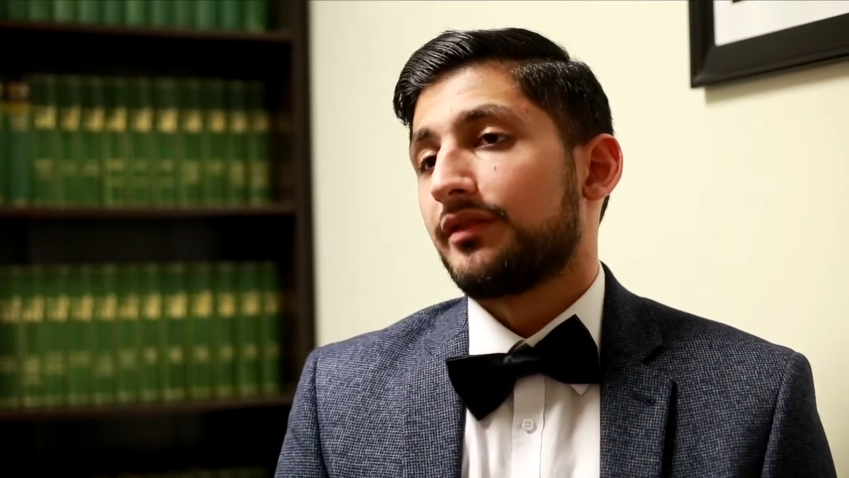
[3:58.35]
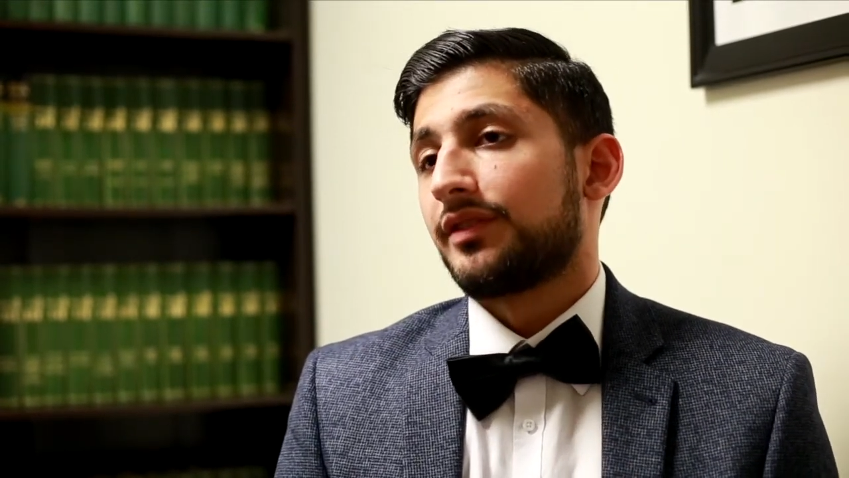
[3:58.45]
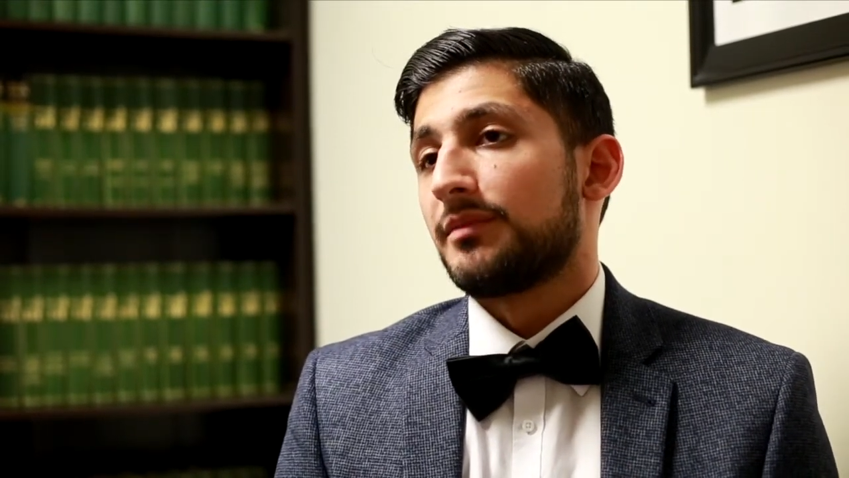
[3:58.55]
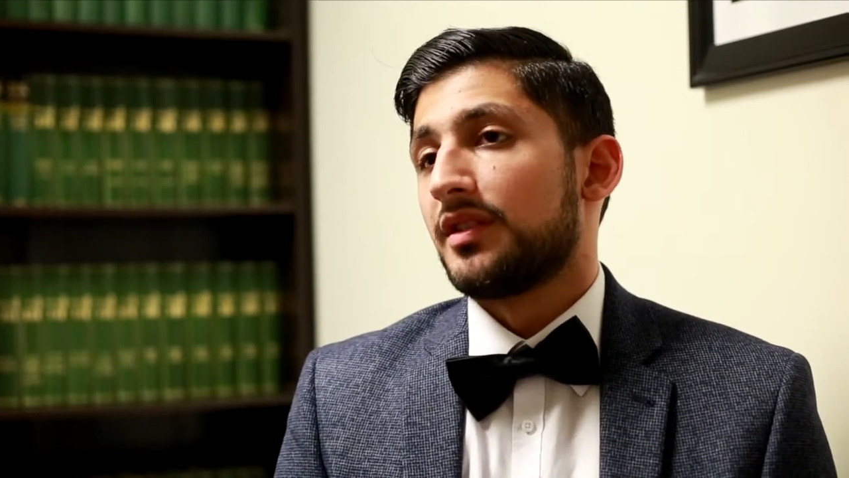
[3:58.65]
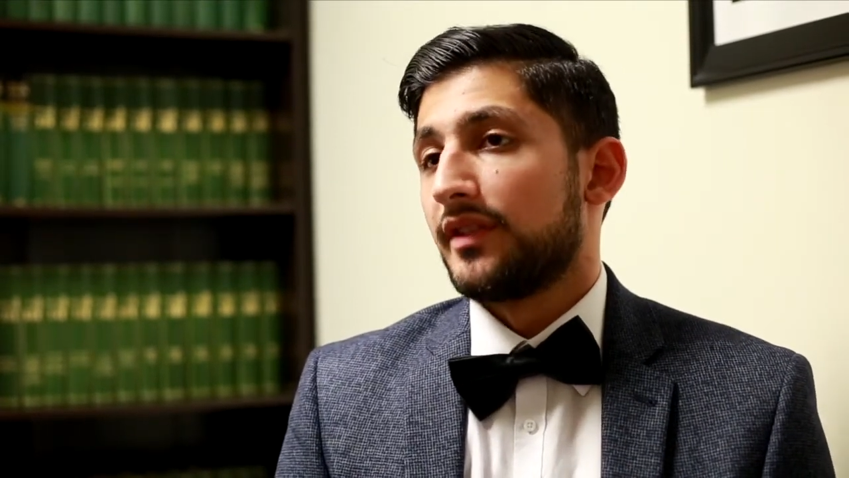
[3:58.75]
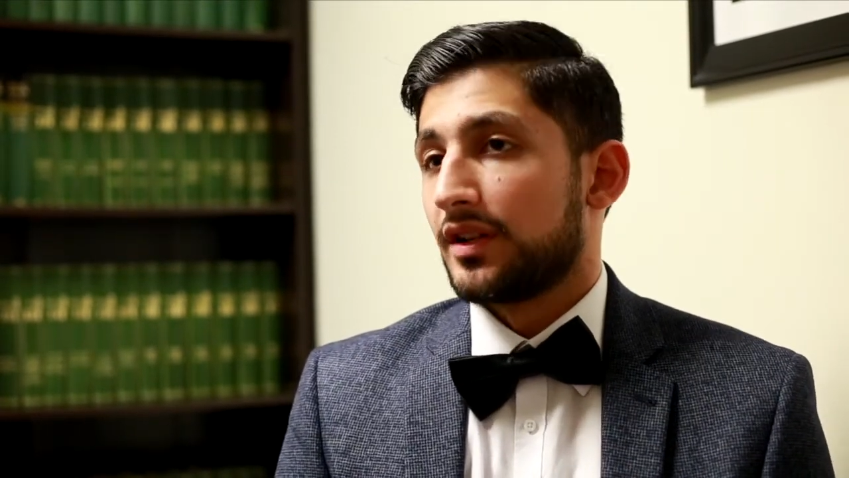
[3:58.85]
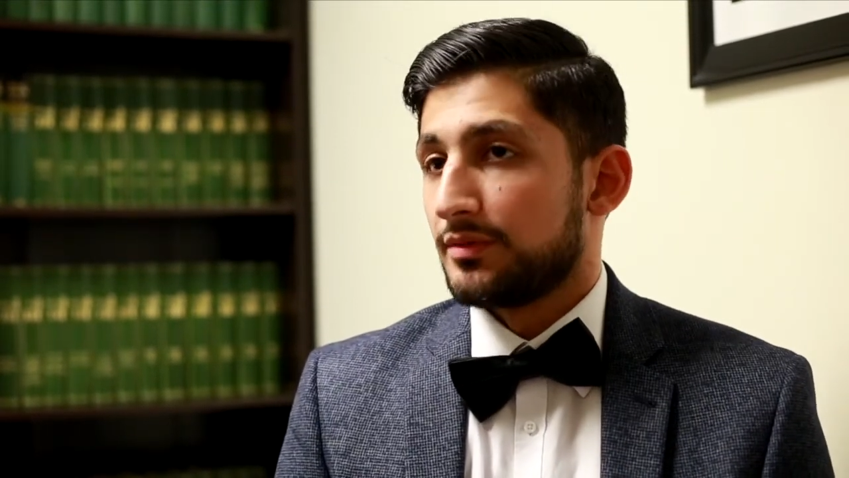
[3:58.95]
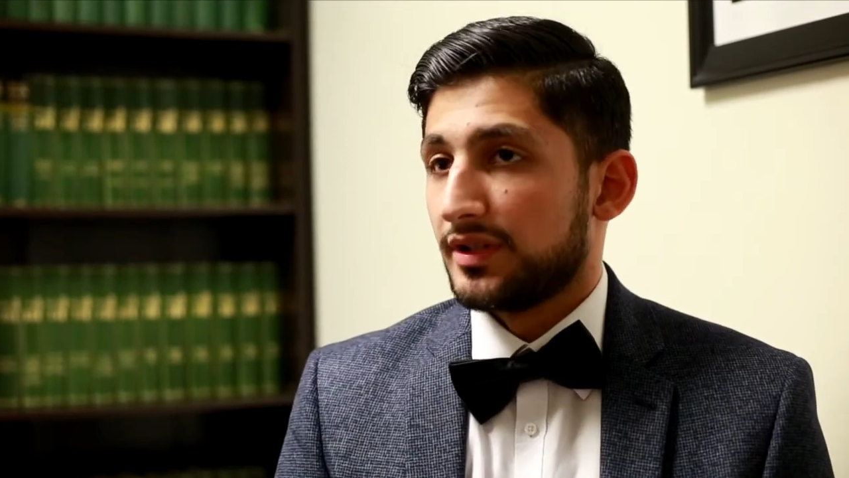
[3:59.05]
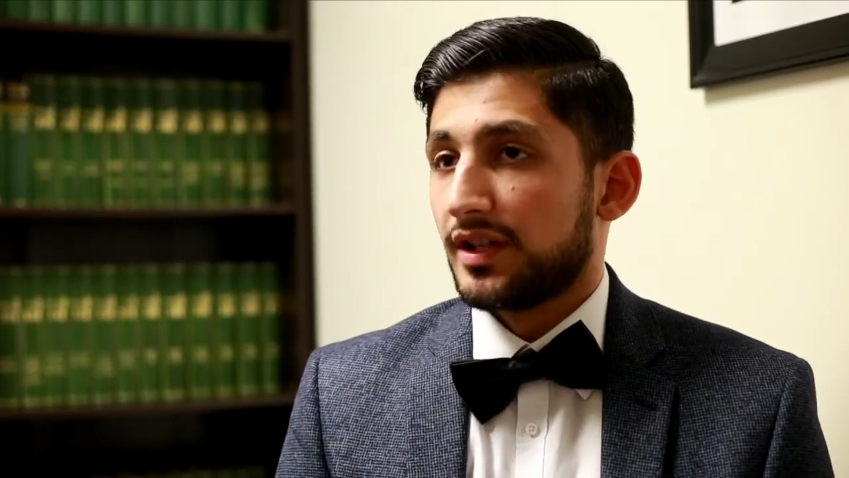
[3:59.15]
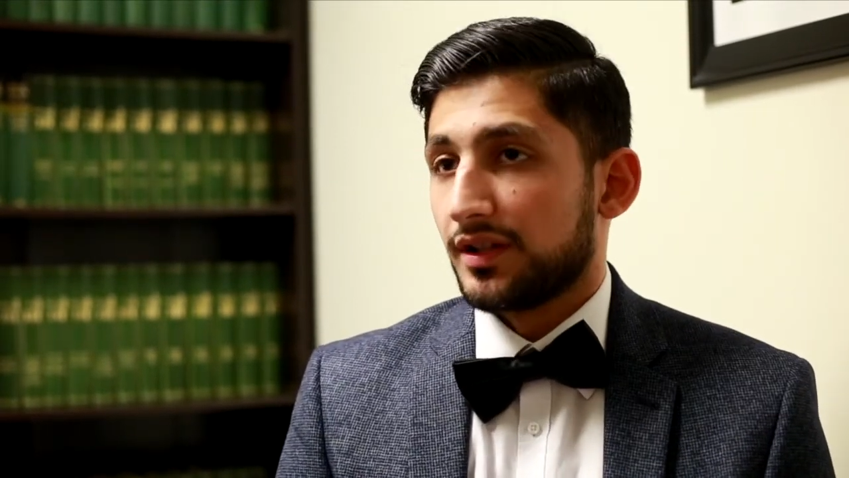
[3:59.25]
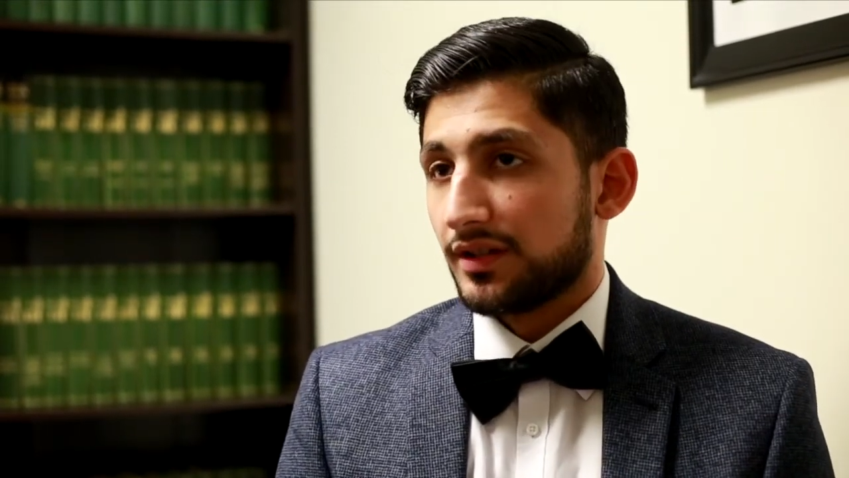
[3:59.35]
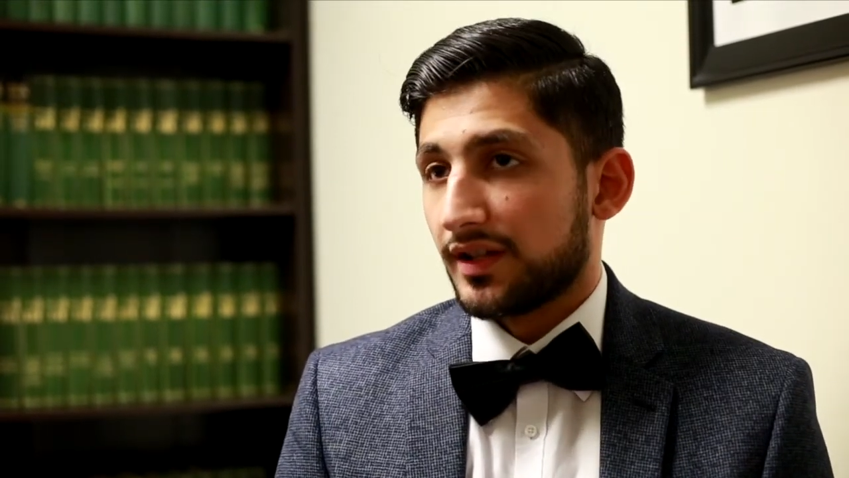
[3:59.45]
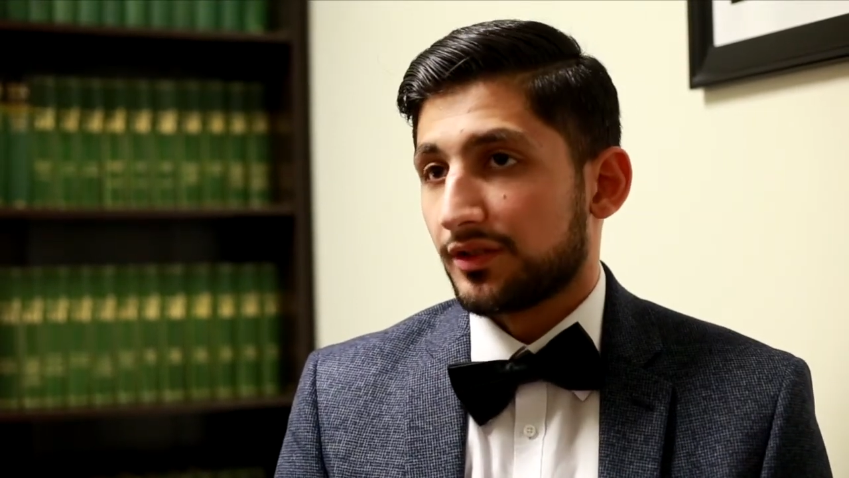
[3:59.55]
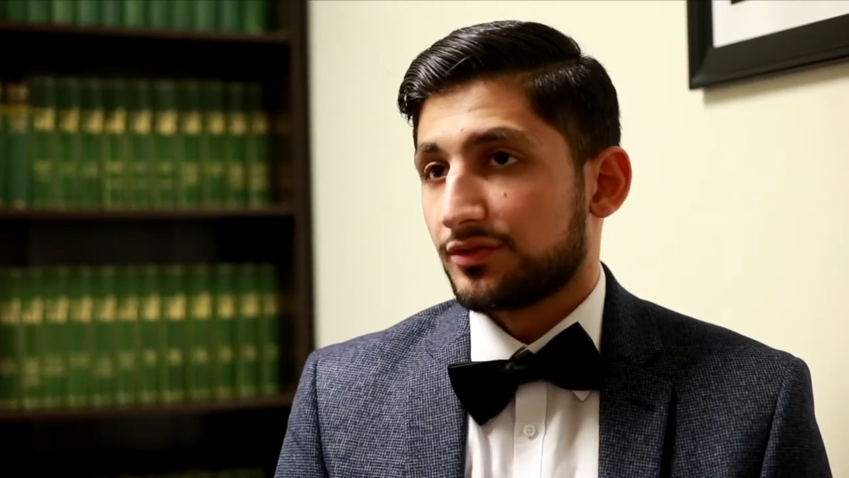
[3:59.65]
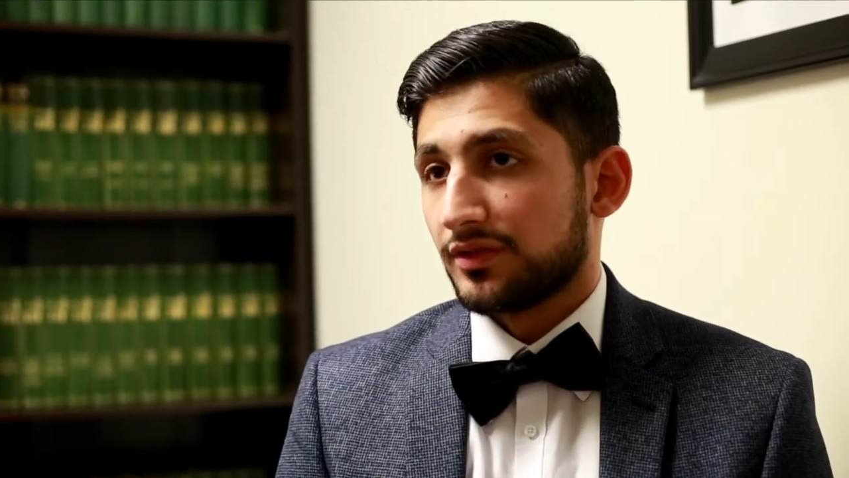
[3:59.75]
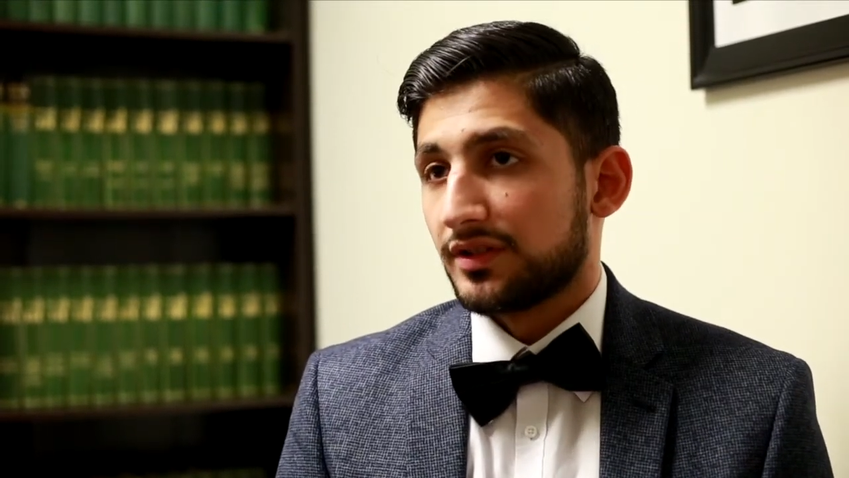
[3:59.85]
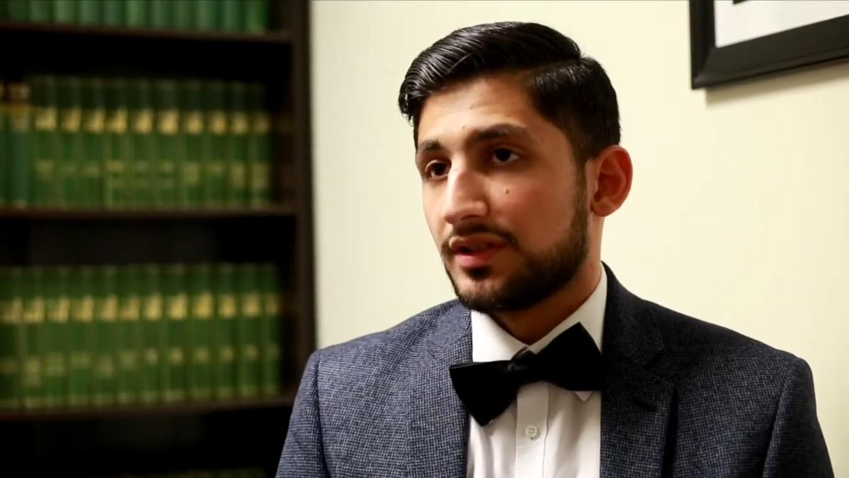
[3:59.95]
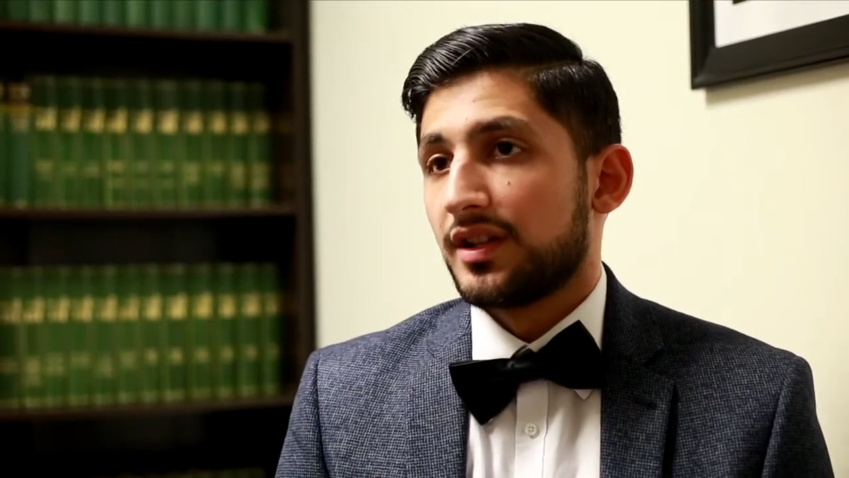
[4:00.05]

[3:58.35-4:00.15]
from the very beginning, actually.